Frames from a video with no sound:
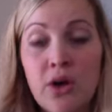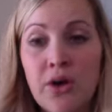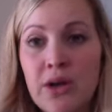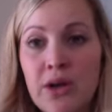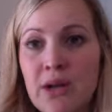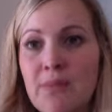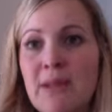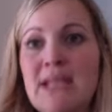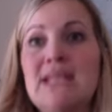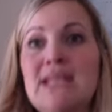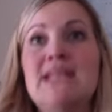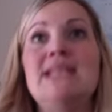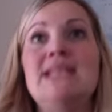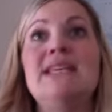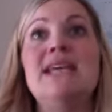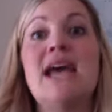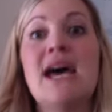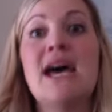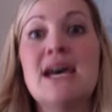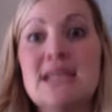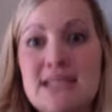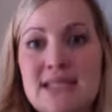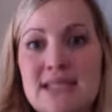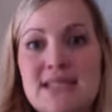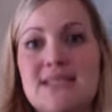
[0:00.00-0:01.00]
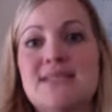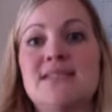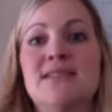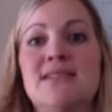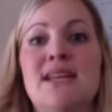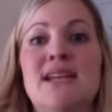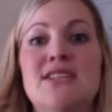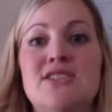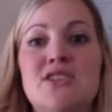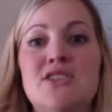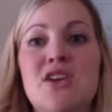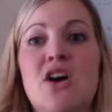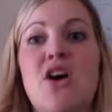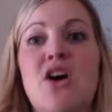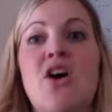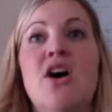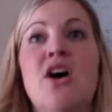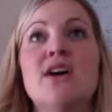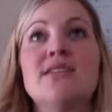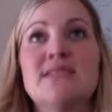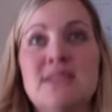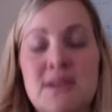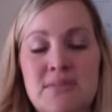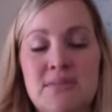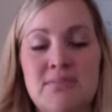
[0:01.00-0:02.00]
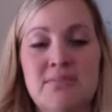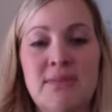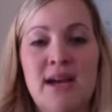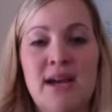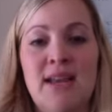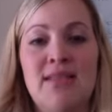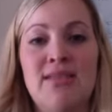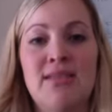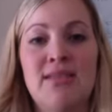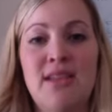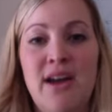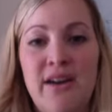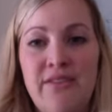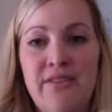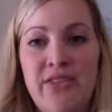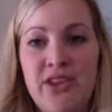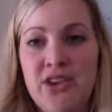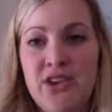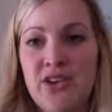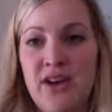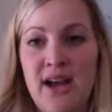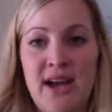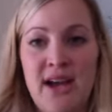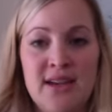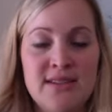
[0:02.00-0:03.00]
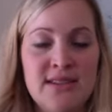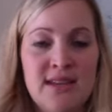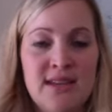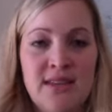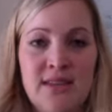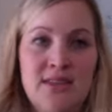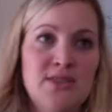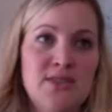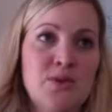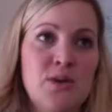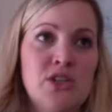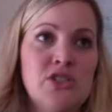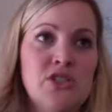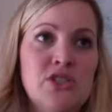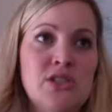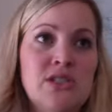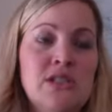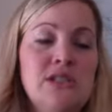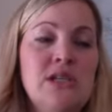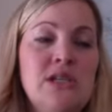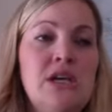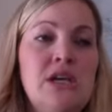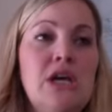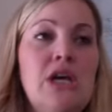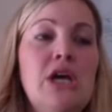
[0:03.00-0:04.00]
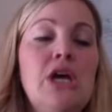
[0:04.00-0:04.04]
I'm like, yes, that's awesome. I love that you're asking these questions.